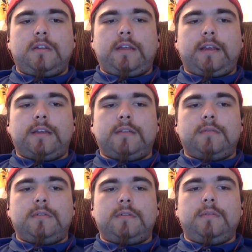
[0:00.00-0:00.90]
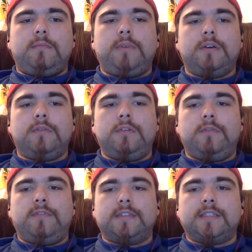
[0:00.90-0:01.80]
They can build new
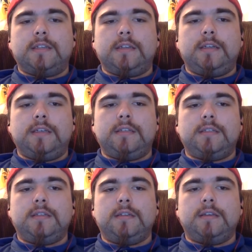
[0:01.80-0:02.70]
facilities